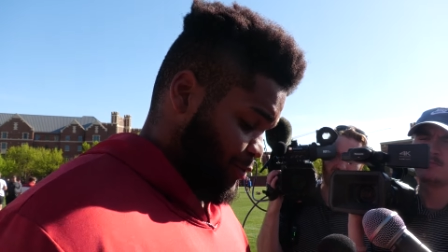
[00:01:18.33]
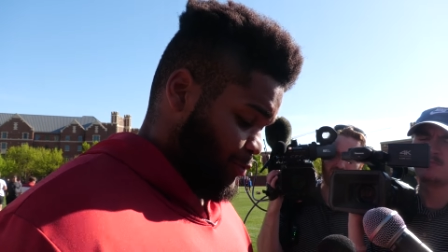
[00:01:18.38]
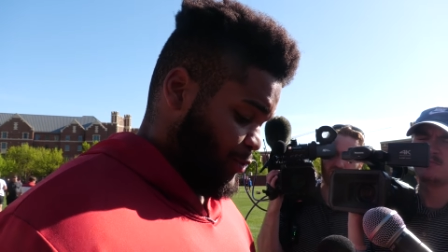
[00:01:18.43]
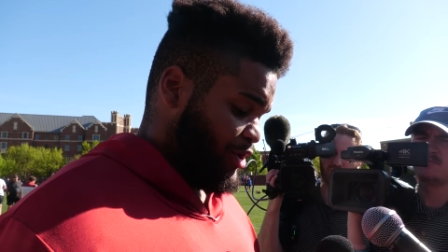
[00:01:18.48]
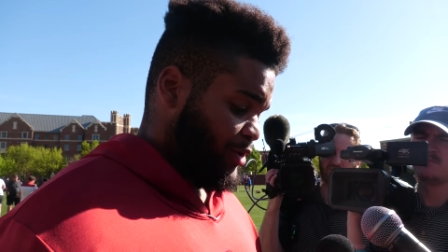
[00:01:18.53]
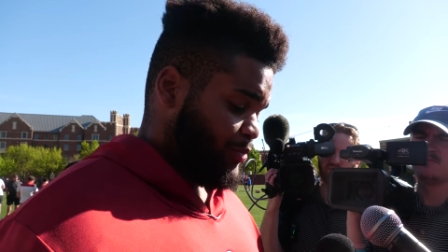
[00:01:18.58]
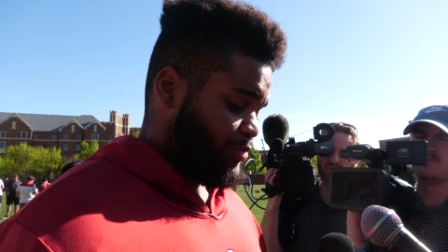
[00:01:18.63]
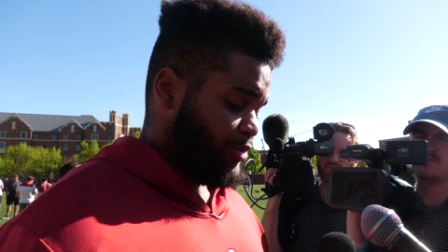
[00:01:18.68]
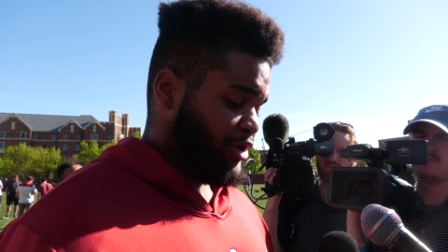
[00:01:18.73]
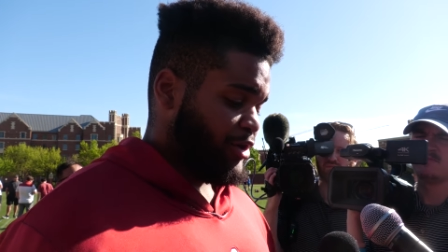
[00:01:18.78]

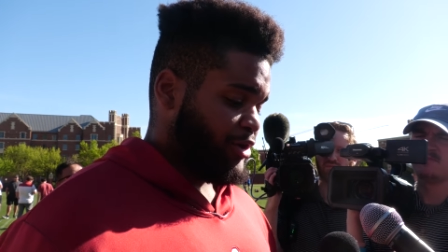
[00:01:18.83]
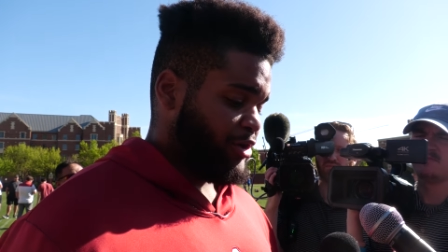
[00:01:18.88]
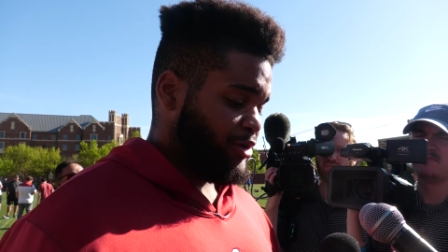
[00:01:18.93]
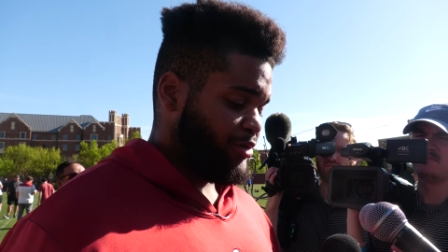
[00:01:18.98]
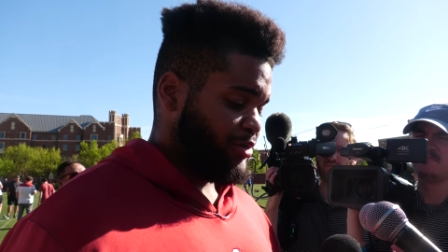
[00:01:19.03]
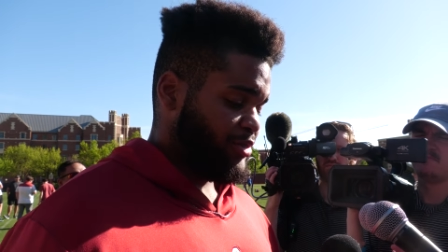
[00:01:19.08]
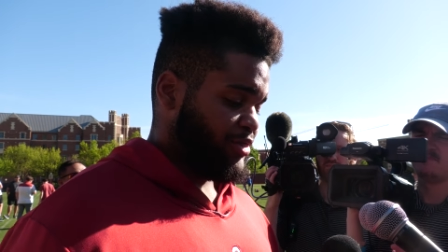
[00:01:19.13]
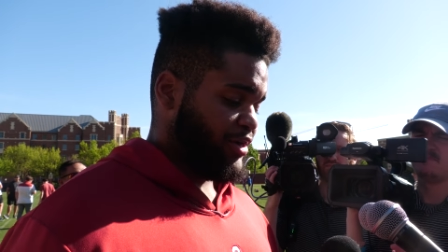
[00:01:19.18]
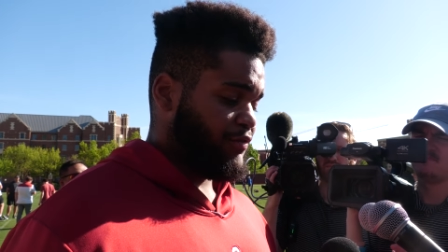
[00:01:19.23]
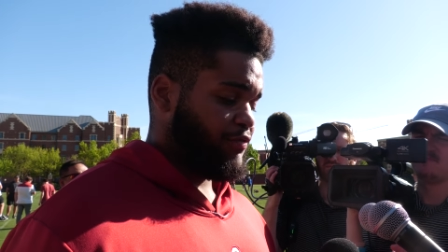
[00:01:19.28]
Went up
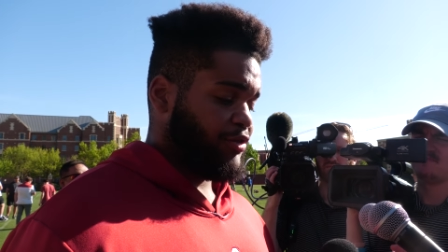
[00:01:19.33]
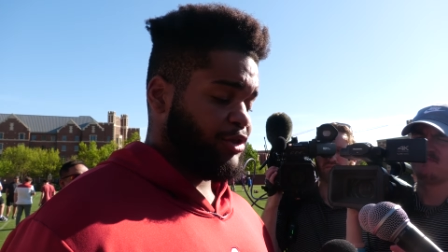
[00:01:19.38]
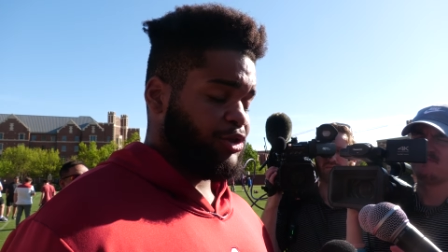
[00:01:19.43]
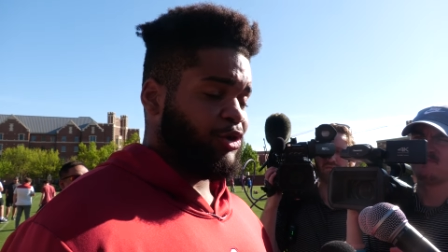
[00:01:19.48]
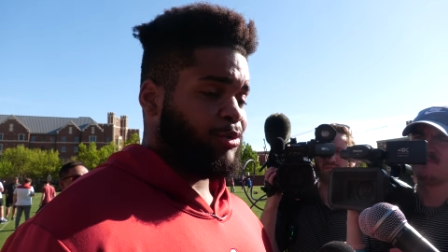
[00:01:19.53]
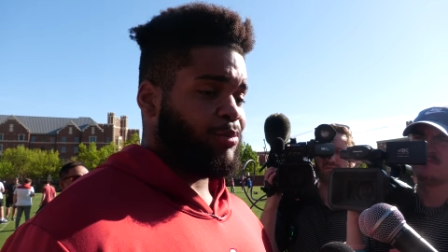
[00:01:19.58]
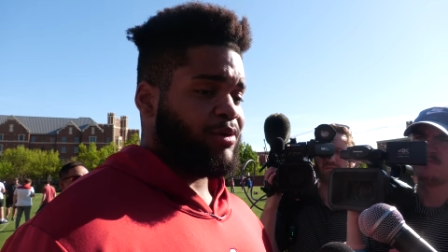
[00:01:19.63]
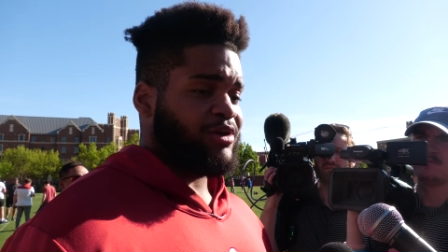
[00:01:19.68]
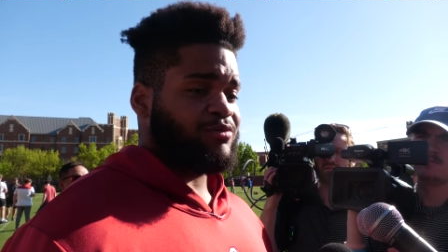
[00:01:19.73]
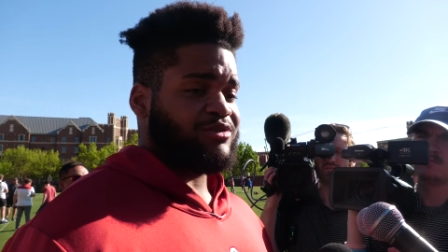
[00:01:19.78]
there. Thankfully,
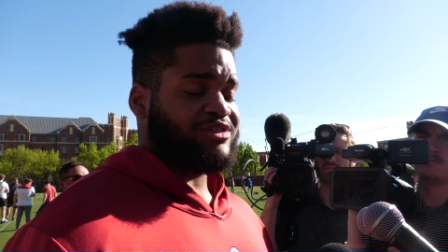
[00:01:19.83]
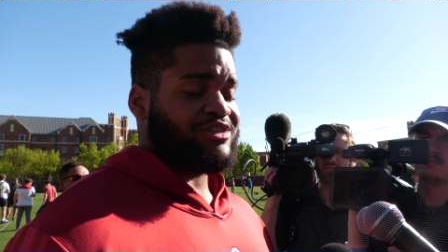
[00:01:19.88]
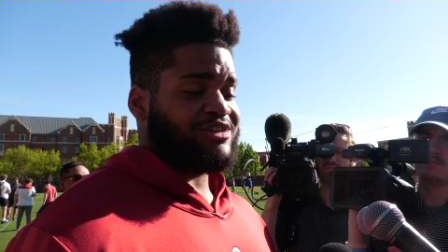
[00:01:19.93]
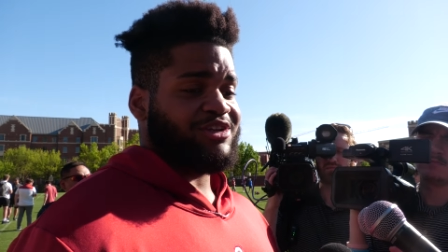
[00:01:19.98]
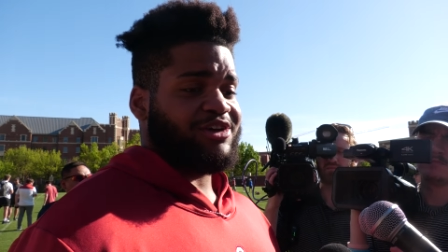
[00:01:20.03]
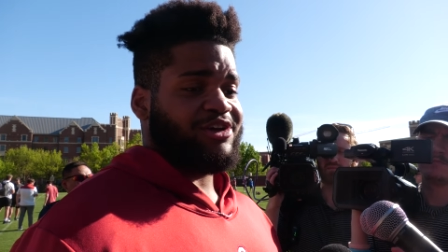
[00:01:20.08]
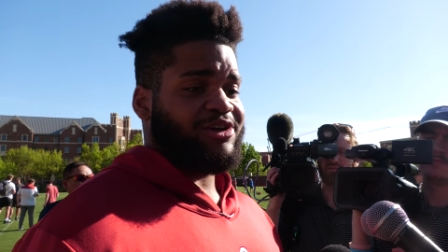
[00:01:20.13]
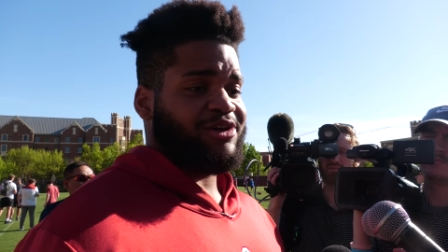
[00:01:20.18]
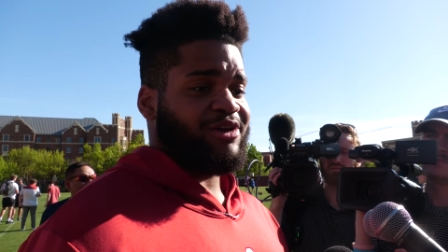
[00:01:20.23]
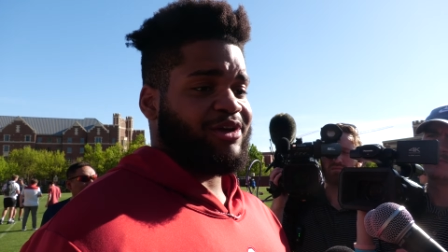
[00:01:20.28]
nobody was in
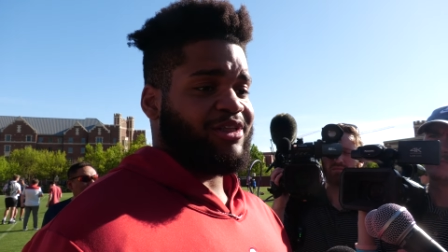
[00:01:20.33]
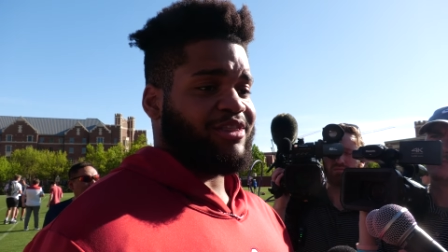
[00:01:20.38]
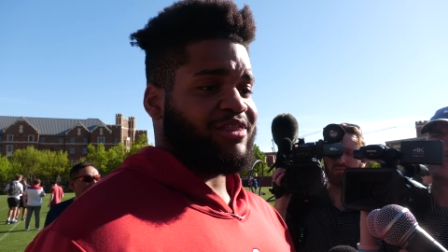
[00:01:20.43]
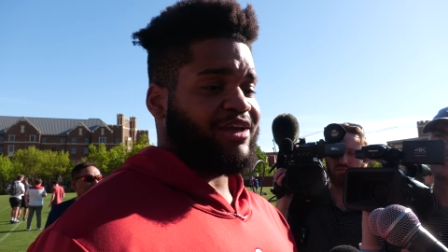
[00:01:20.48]
there.